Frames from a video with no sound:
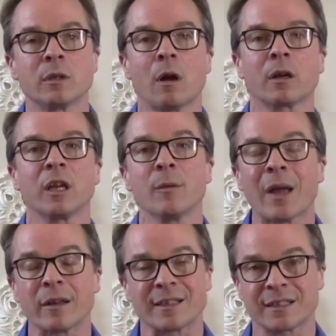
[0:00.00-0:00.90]
talking
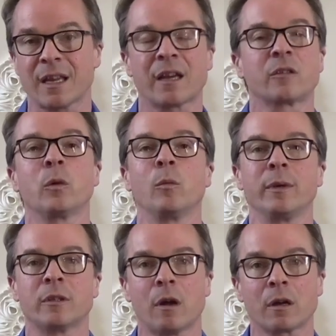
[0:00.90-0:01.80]
about sex. We will
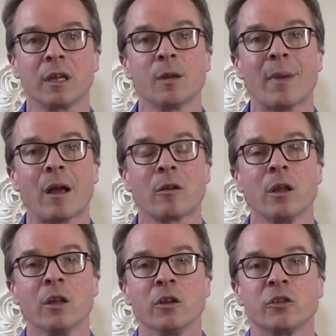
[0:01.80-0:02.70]
be talking about
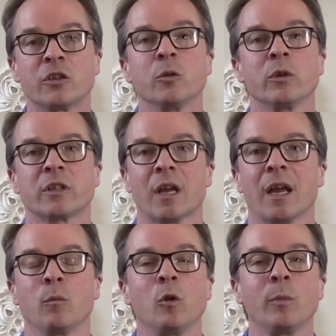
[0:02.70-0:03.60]

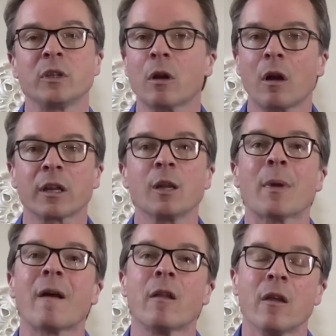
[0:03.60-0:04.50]
suicide. We'll be talking
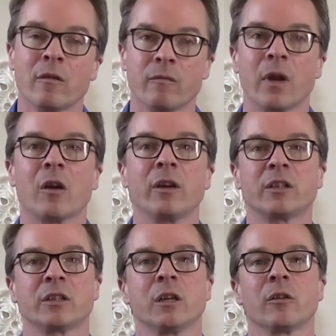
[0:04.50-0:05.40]
about very
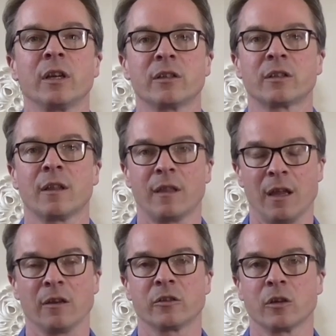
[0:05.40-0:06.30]
serious
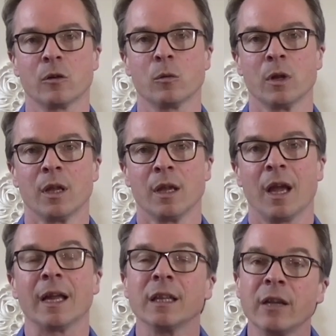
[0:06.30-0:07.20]
things, so
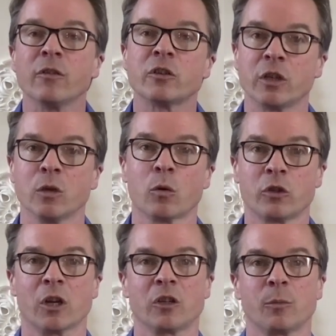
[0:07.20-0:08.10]
I leave it to your
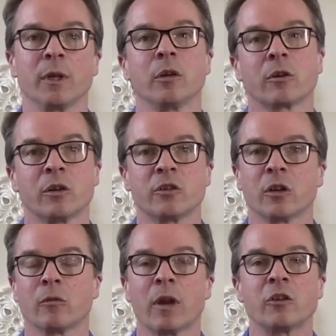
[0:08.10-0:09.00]
judgment and your
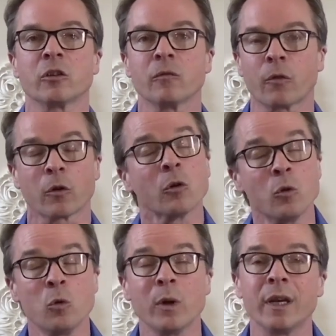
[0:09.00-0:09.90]
consideration for
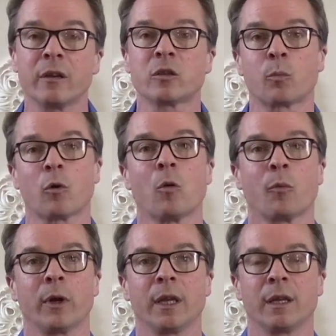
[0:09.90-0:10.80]
who it is
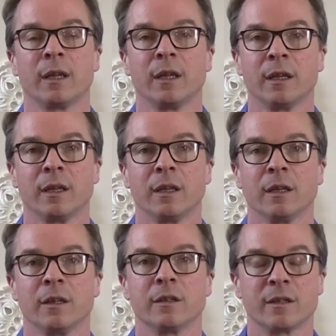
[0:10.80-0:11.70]
appropriate
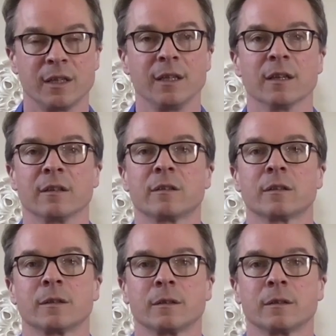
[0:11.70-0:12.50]
to see this.